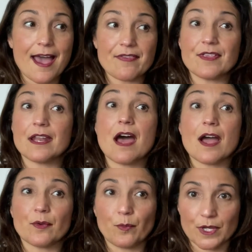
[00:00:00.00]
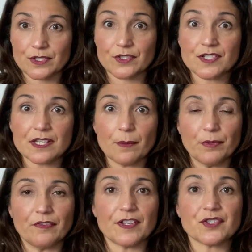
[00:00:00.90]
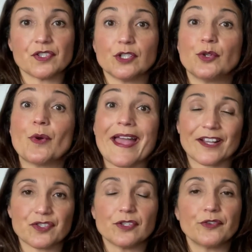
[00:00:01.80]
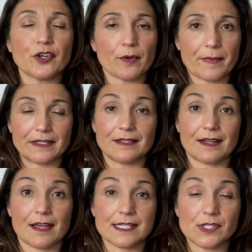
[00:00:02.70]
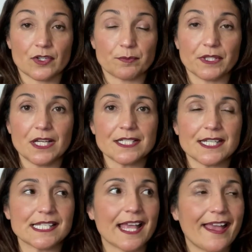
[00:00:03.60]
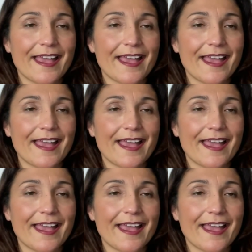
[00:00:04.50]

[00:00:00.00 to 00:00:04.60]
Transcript: and then I went to see a professional who actually recommended that I start Pilates.